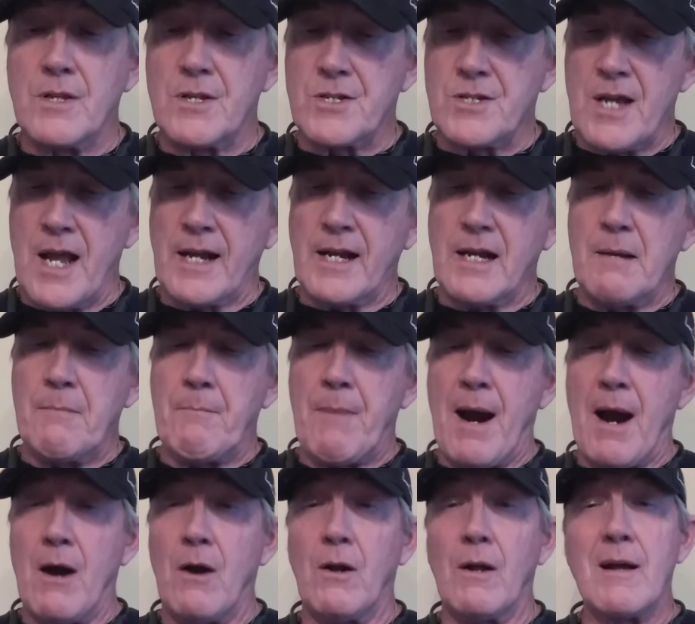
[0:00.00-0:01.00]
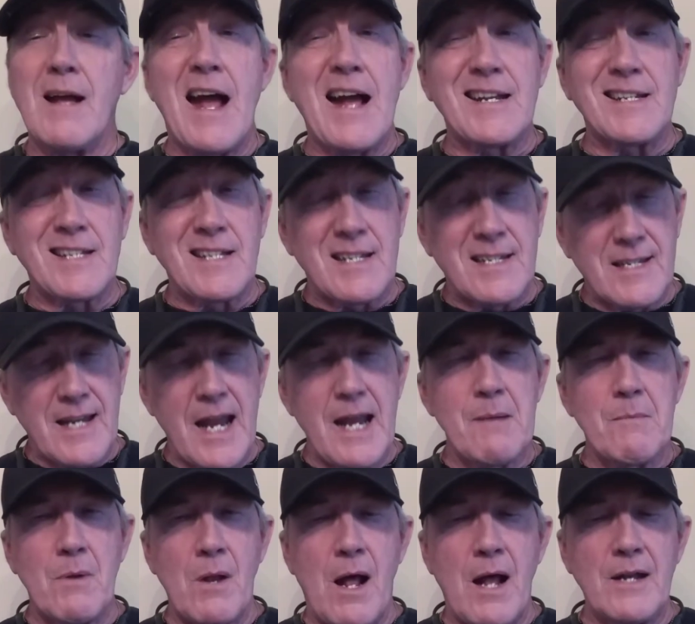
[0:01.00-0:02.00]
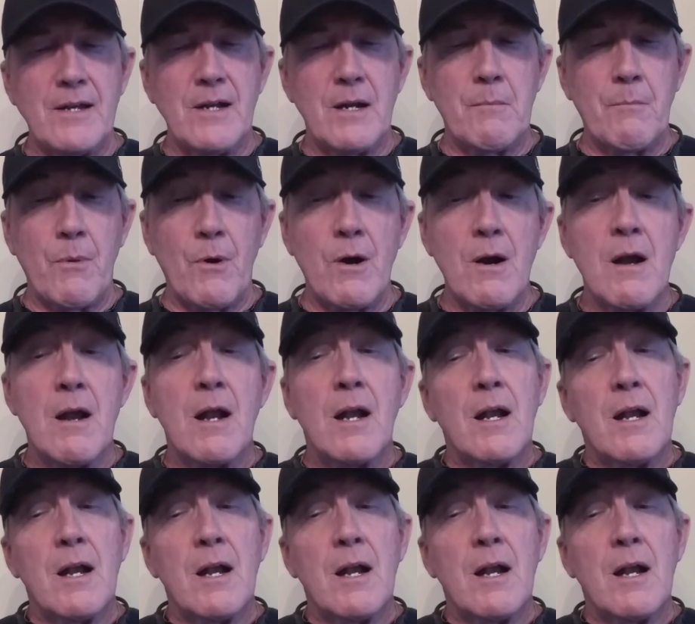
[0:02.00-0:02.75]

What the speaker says: the second barrel has the same lot number,